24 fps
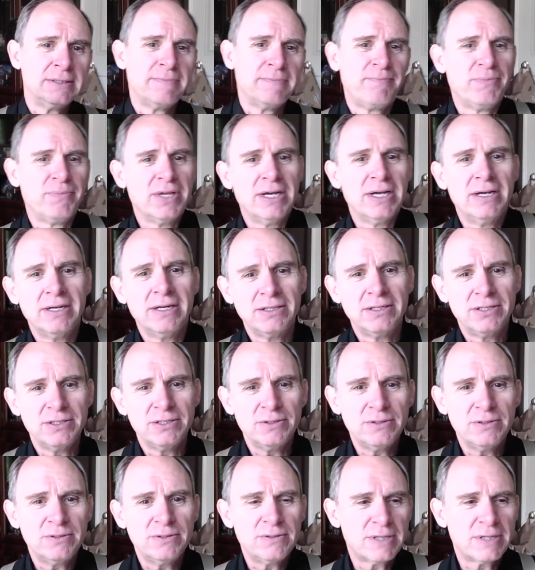
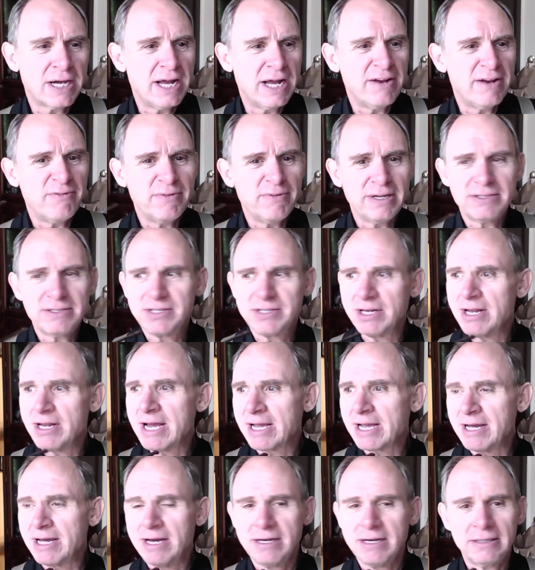to kind of is
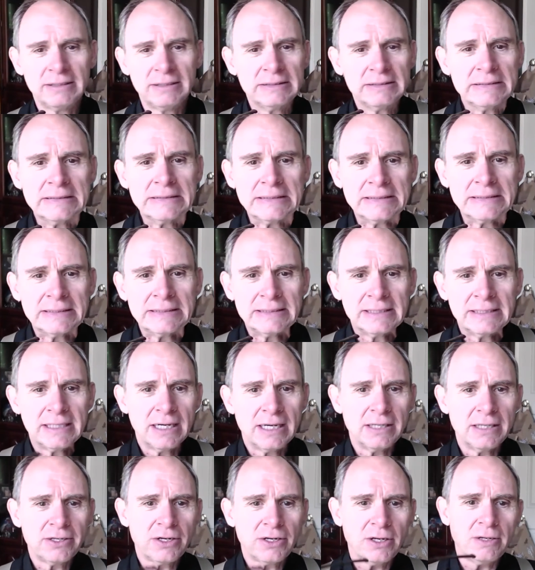like a
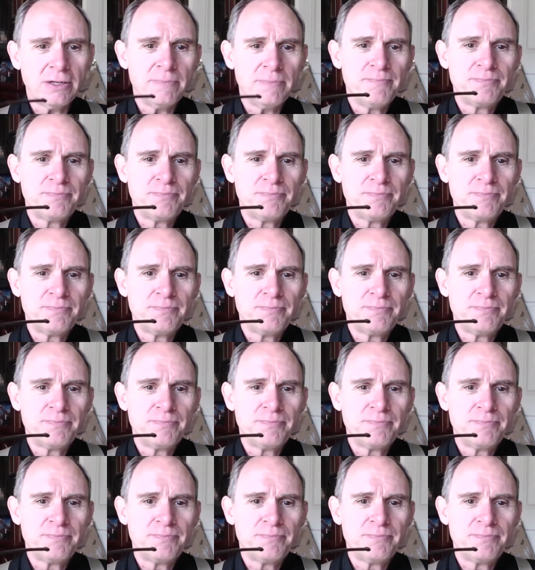little